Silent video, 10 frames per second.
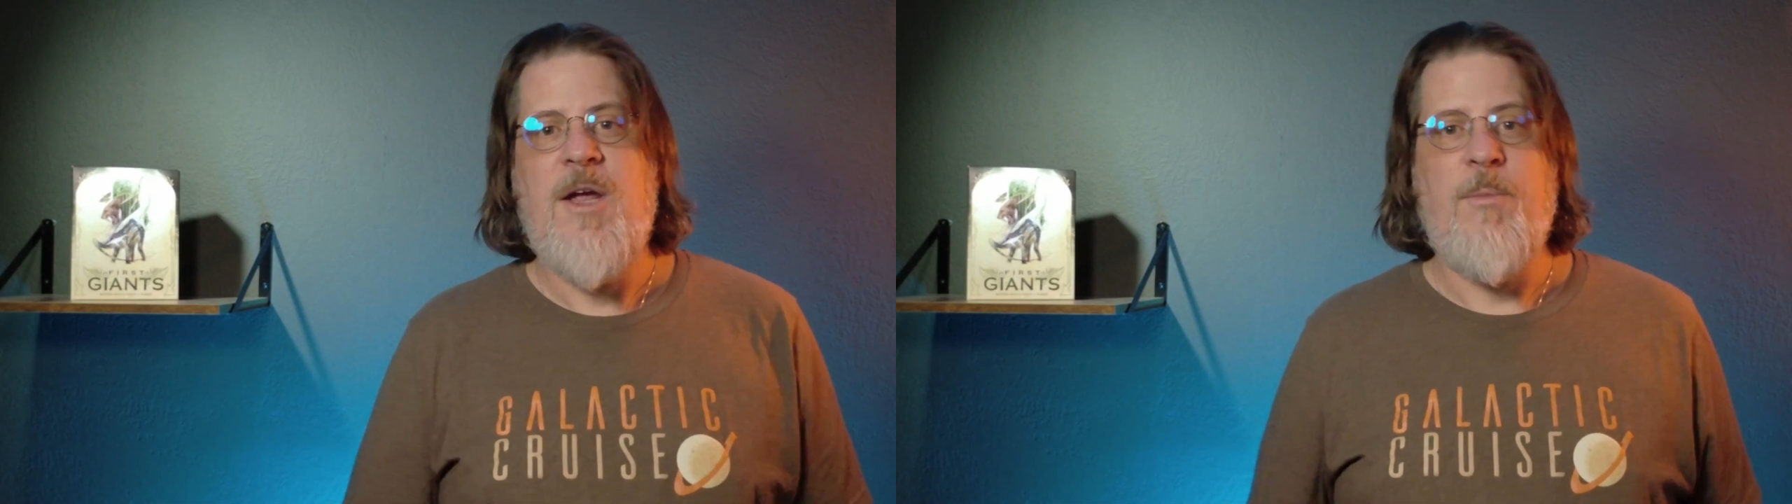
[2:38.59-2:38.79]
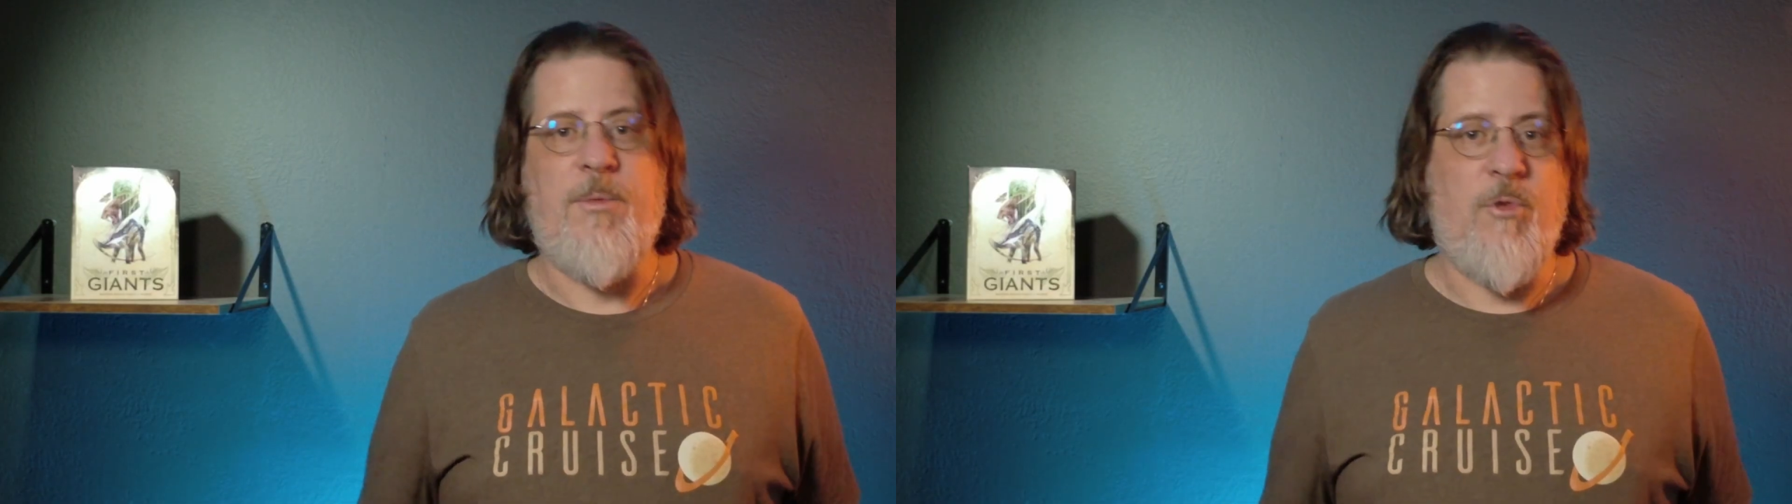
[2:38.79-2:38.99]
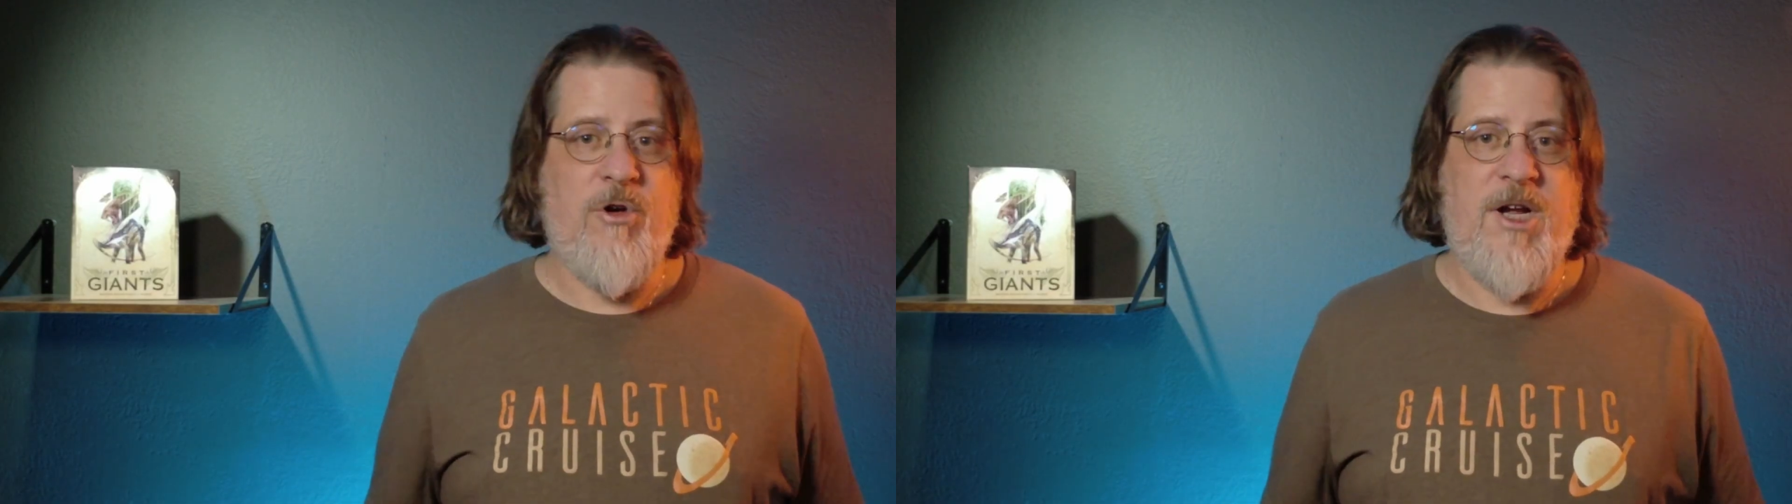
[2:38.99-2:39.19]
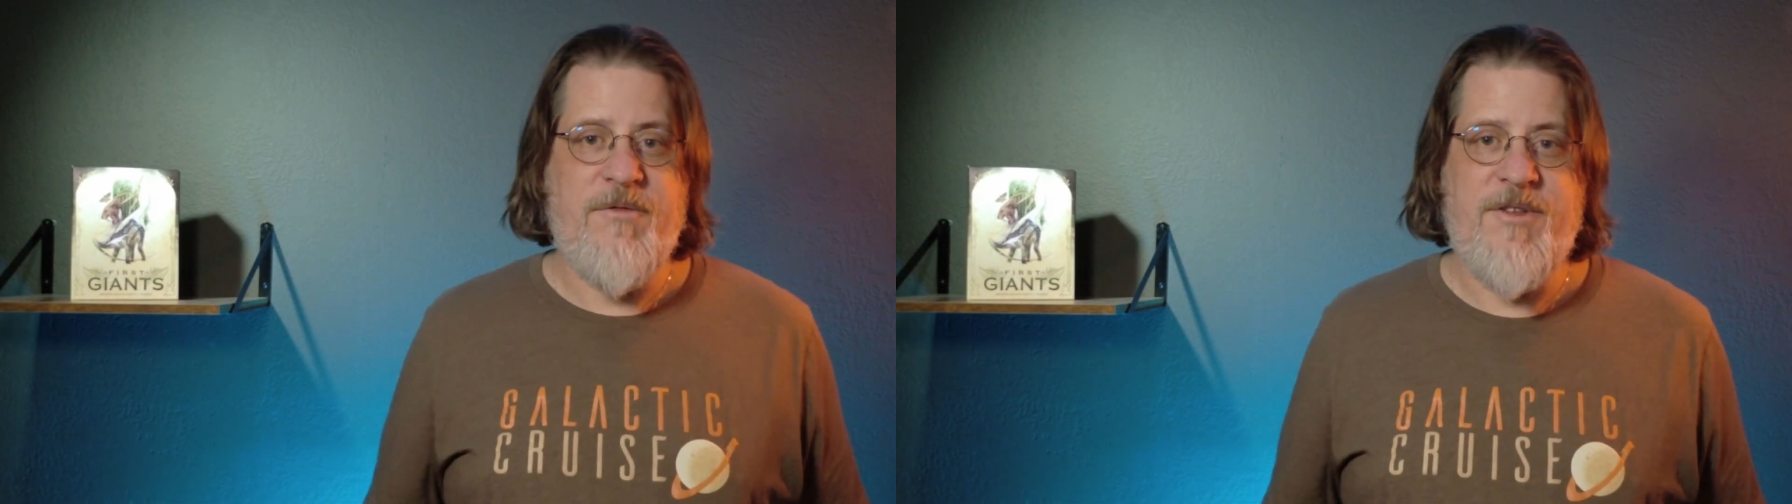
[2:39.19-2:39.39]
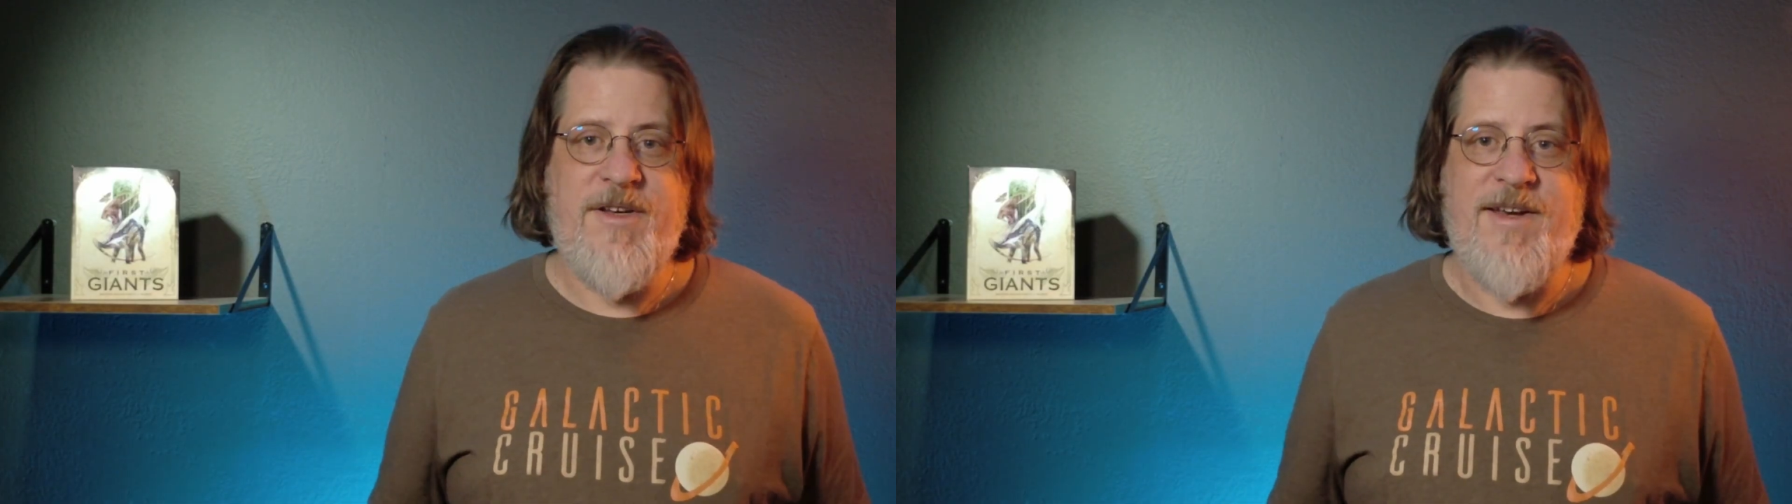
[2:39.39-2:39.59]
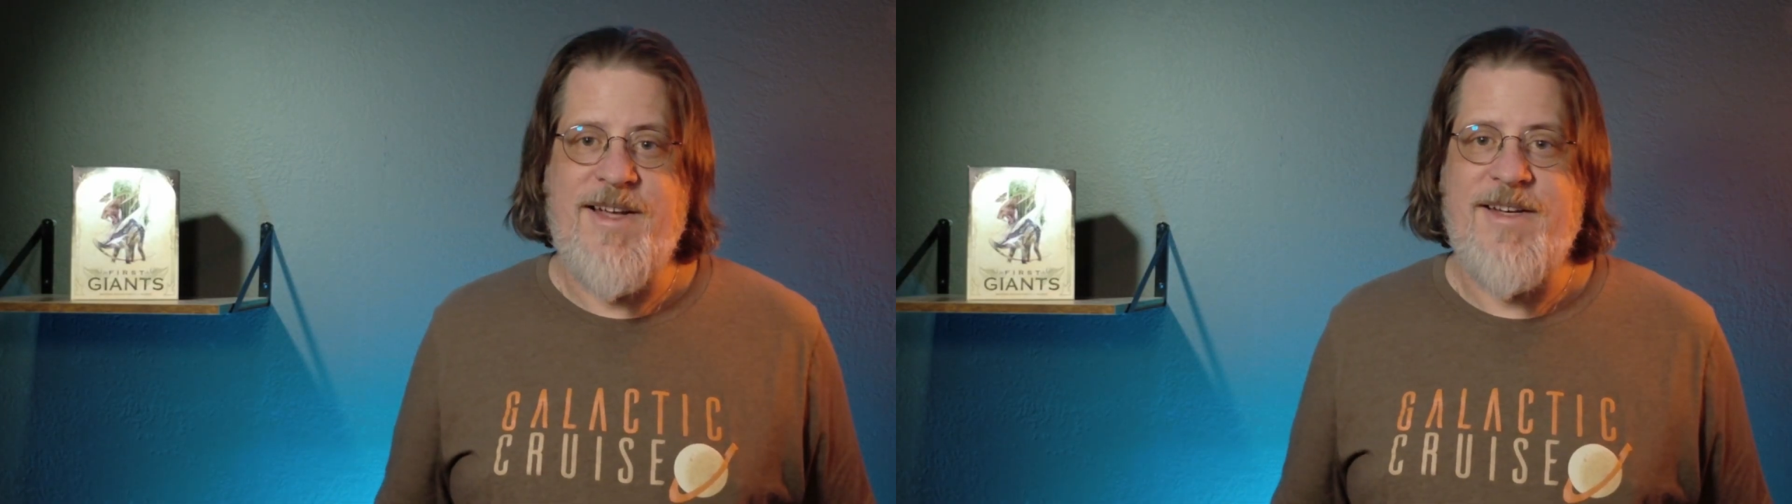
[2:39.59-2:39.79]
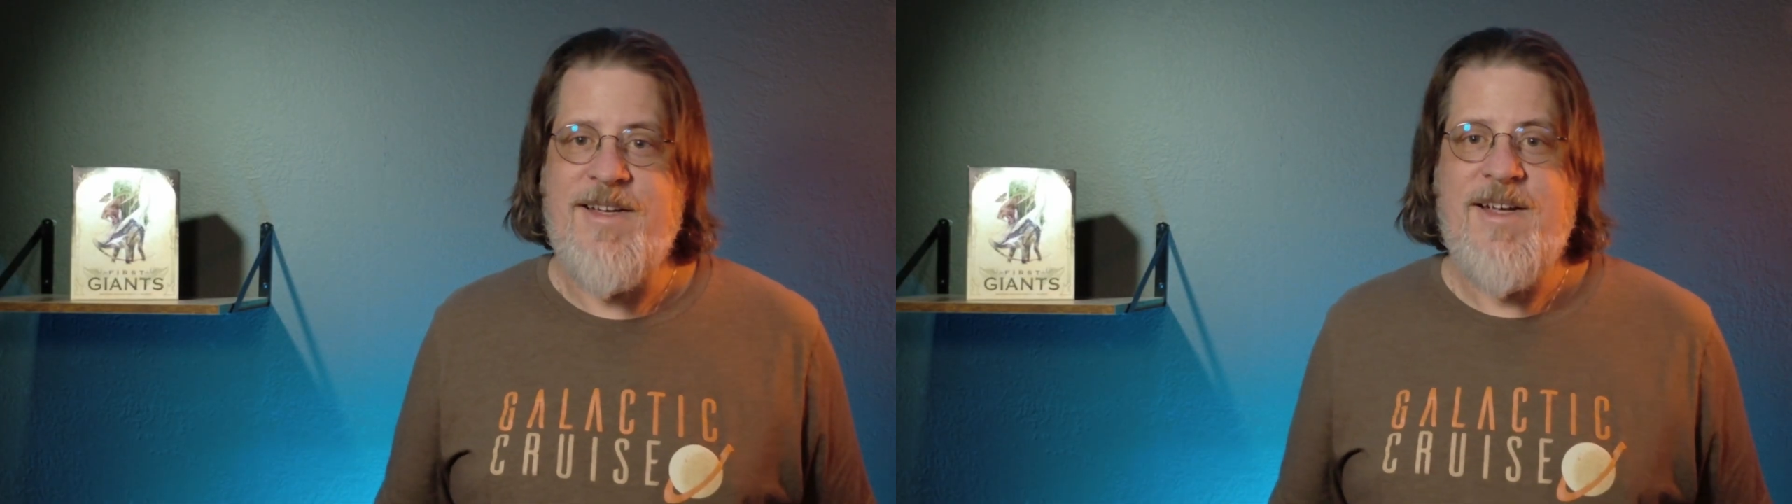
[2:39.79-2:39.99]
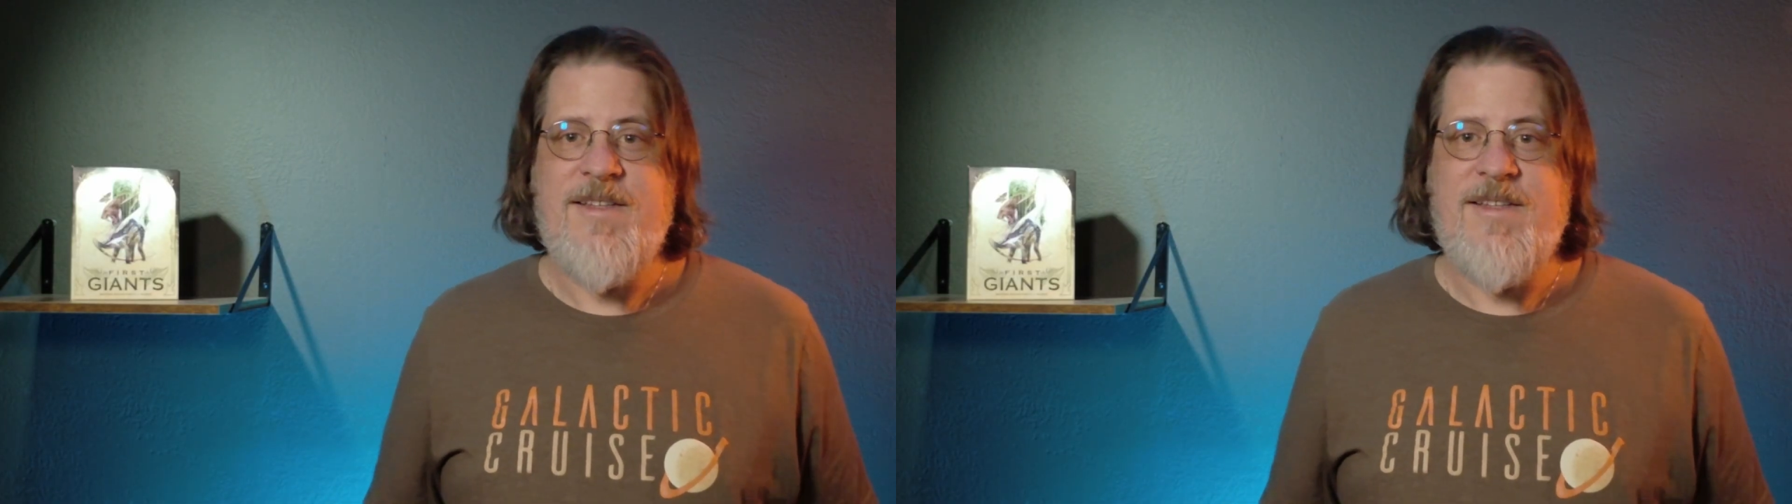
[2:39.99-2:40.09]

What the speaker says: But more often than not,